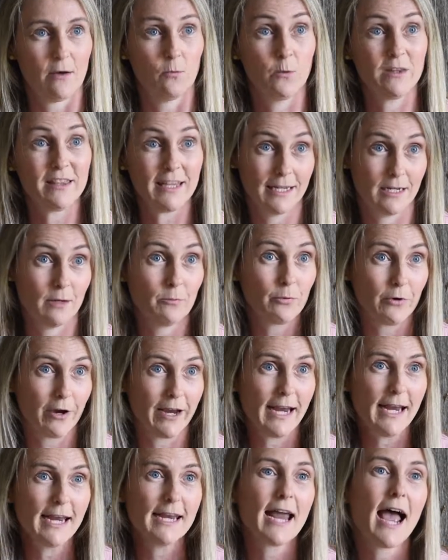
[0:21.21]
within a
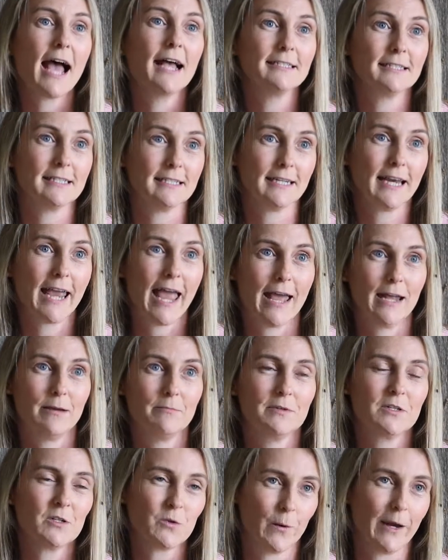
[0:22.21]
breed as it
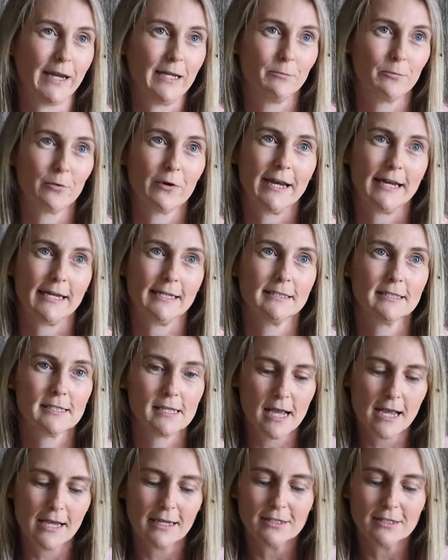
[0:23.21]
can between breeds.